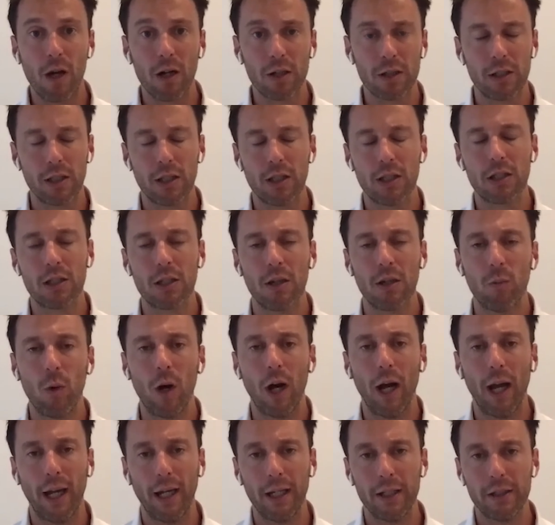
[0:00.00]
of marketers in some
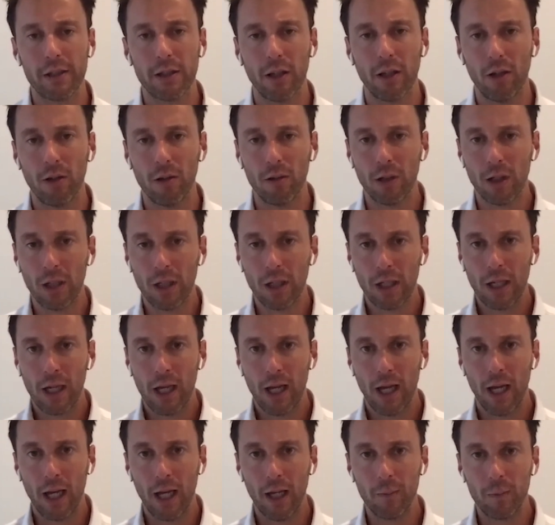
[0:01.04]
way. So
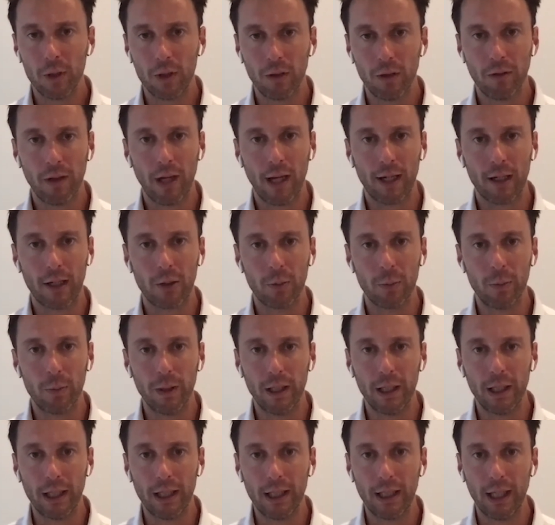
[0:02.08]
um, you know that could
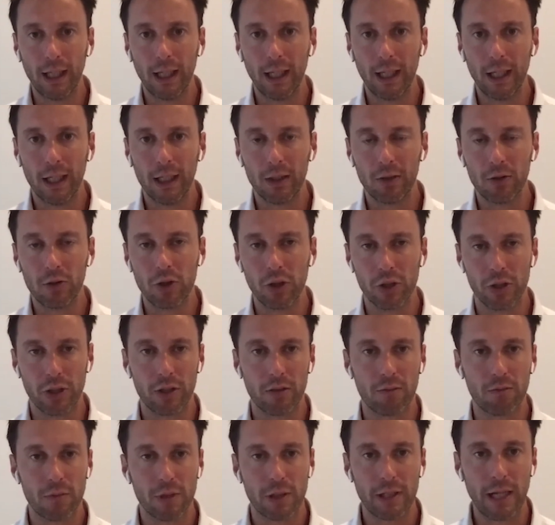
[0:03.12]
be in just
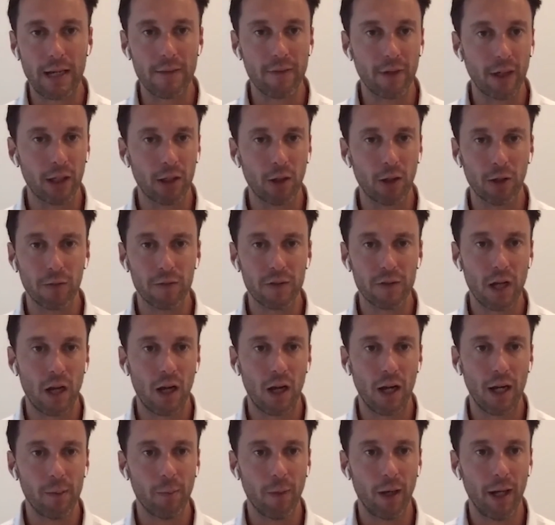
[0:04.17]
saving a lot of
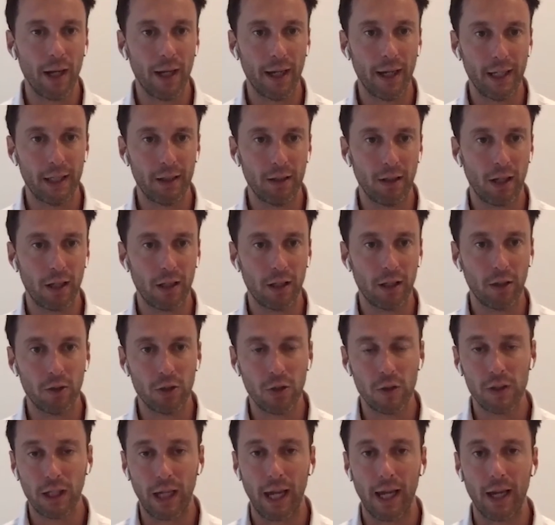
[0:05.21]
time by I don't know
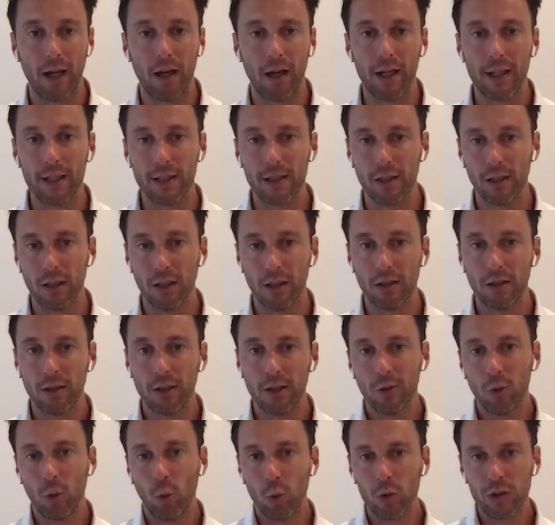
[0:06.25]
using AI to
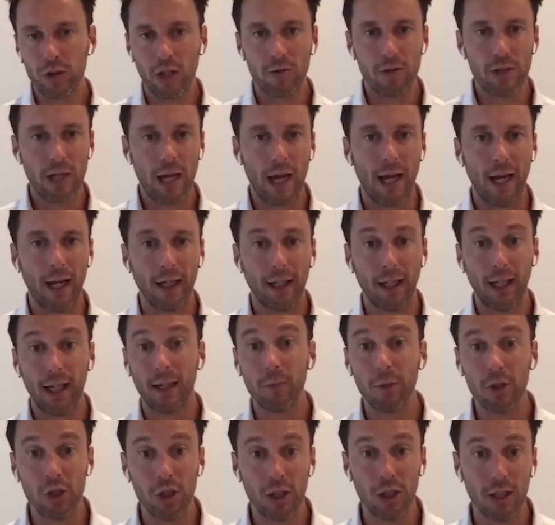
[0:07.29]
auto tag
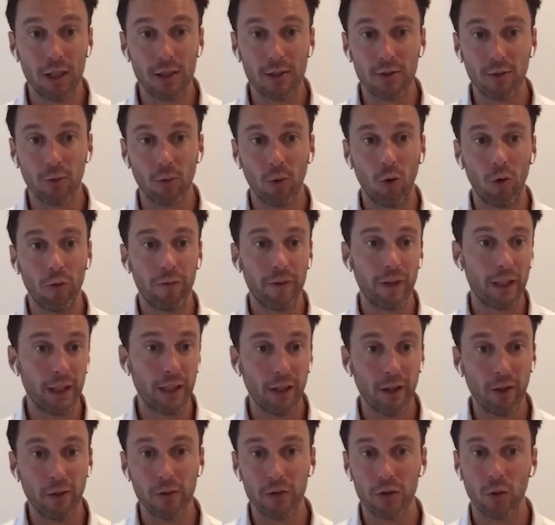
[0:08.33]
images or
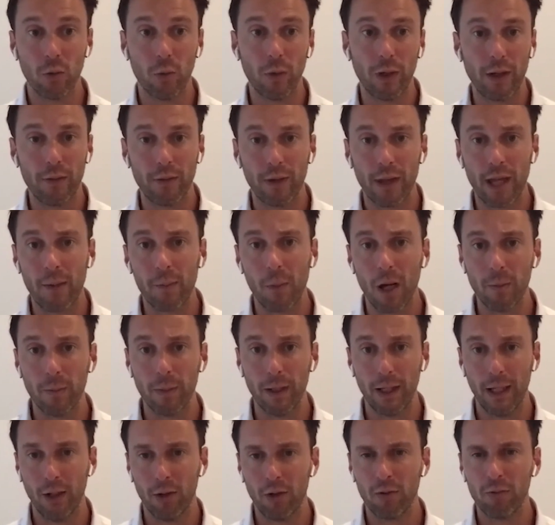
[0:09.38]
videos or whatever that might
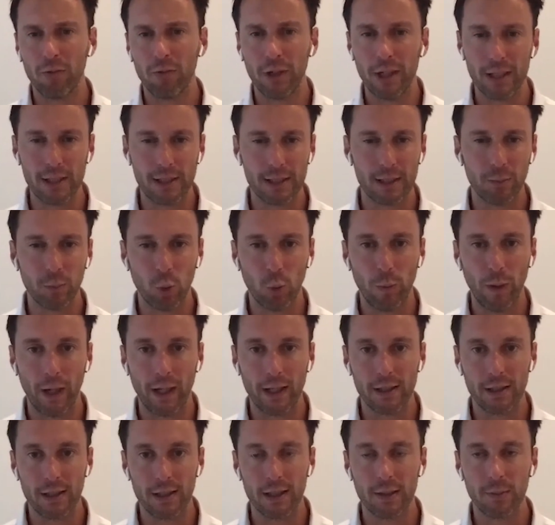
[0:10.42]
be on a really simple
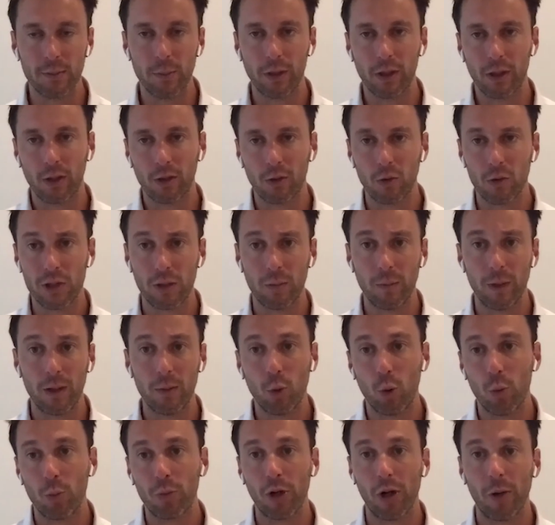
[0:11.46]
basis. But it could also be
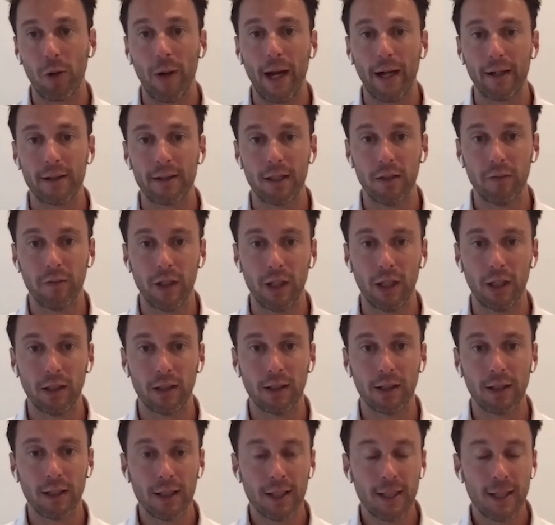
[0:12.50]
more proactive
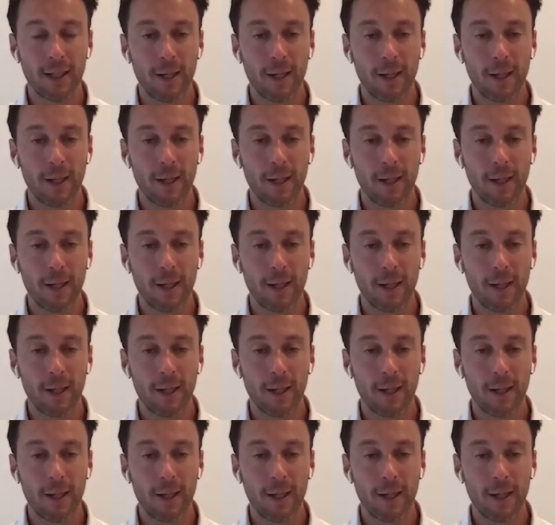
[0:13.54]
in